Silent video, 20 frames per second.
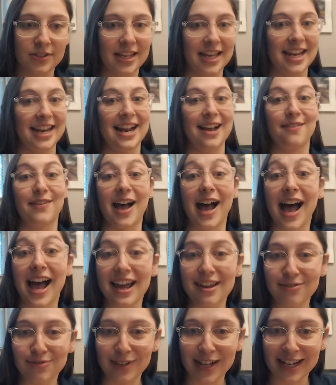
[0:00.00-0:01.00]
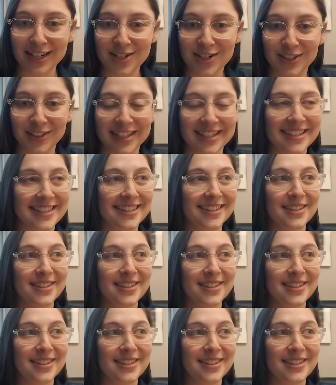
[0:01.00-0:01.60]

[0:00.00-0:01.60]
They can have high flatulence.